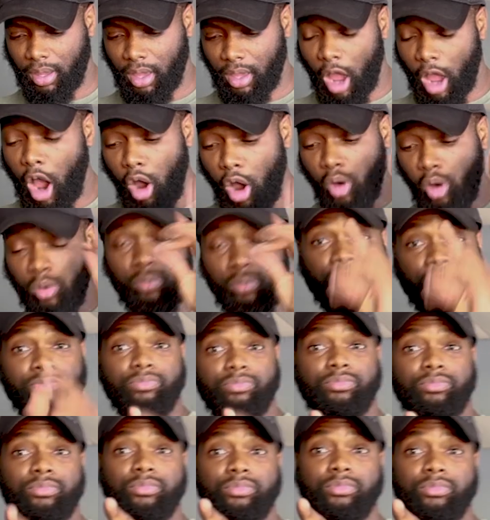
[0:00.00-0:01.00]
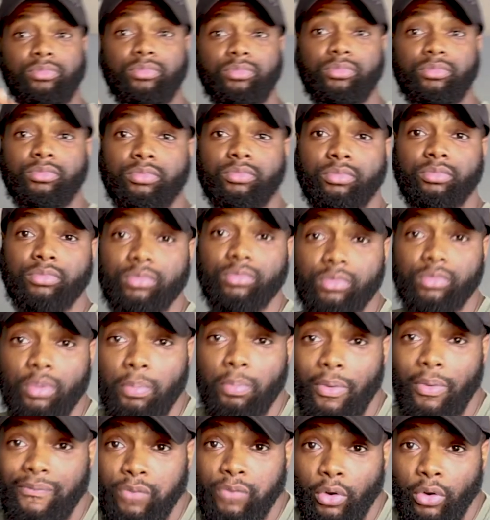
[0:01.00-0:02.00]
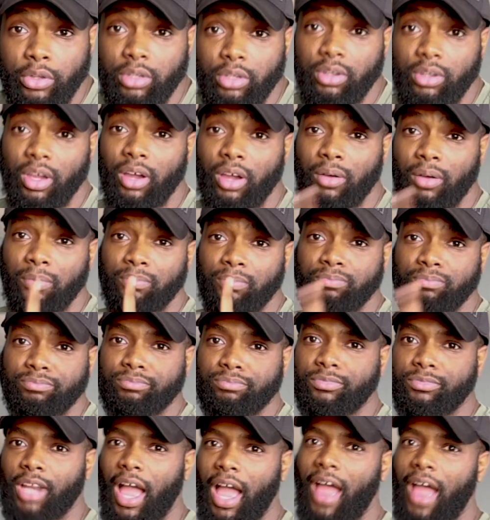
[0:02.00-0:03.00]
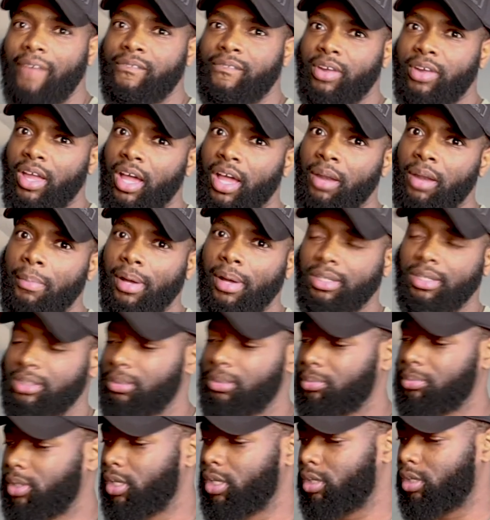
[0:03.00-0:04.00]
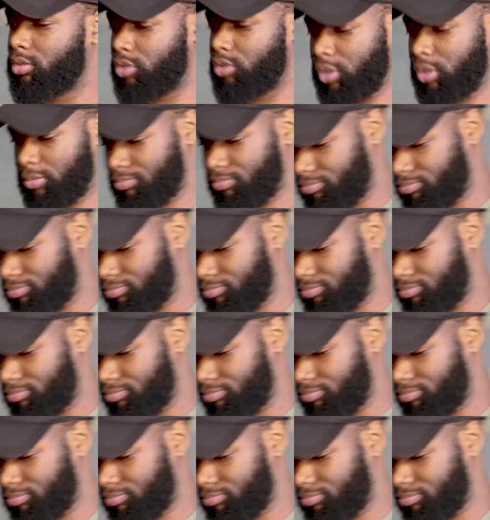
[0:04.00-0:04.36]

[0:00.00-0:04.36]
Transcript: Oh, before you go, I forgot about something else too.